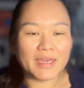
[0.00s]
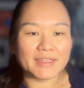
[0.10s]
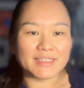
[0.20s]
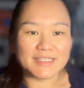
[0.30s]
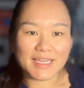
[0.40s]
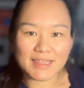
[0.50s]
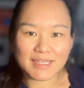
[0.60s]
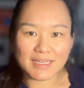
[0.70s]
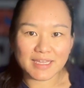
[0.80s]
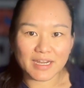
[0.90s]
The second
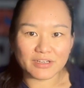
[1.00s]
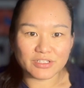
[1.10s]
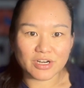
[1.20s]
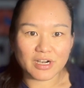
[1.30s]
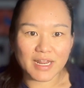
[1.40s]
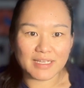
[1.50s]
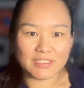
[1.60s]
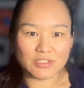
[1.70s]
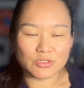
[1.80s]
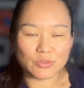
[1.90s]
thing a character card
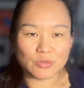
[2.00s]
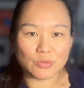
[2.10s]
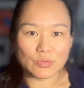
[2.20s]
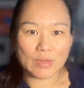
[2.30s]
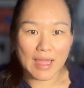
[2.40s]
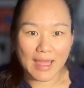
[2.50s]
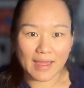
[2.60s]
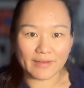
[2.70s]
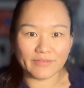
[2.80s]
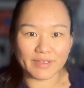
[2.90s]
has to
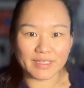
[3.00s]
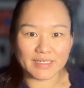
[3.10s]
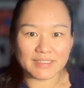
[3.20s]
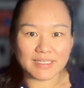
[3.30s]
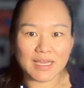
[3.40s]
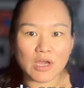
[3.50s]
have is